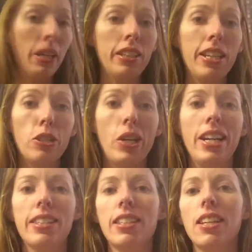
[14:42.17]
bought that
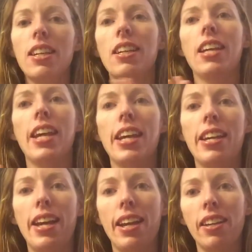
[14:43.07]
dress
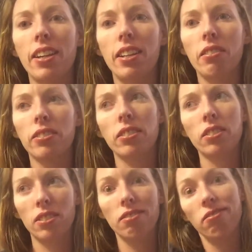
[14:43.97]
and I have
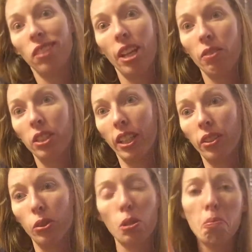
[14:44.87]
I have
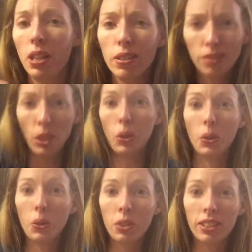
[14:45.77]
sandals, but
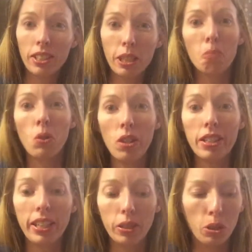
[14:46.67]
who doesn't need more
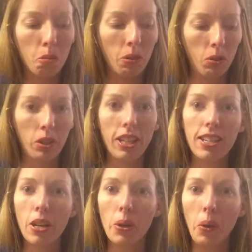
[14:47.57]
sandals before they
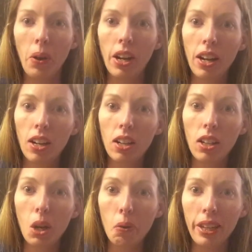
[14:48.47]
go
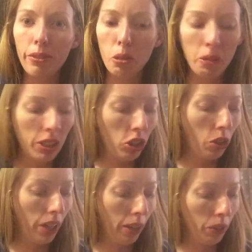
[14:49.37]
away for the beach?
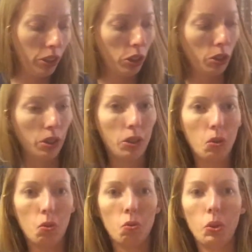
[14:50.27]
So I went to
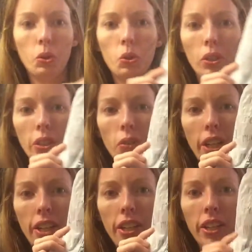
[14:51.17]
Rue
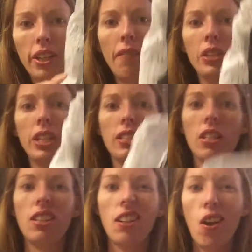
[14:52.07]
21 because
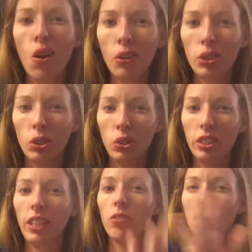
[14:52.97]
all those
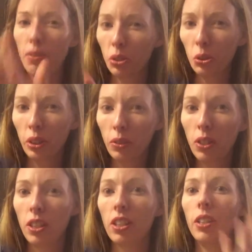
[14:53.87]
stores like Forever
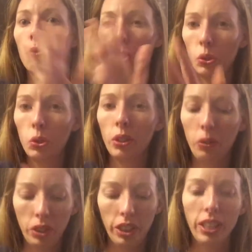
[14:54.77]
21, Rue
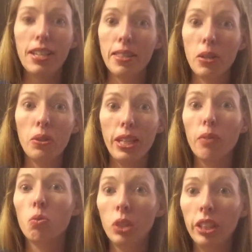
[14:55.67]
21, they always
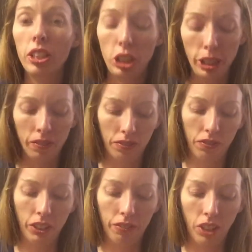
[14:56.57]
have really cheap
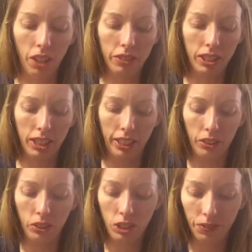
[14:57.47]
flip-flops and
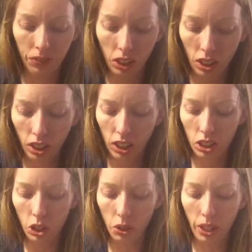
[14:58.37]
sandals.
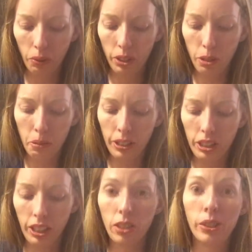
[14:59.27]
So I wanted a pair of
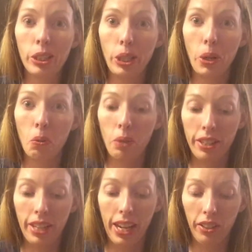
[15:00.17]
sandals to go with that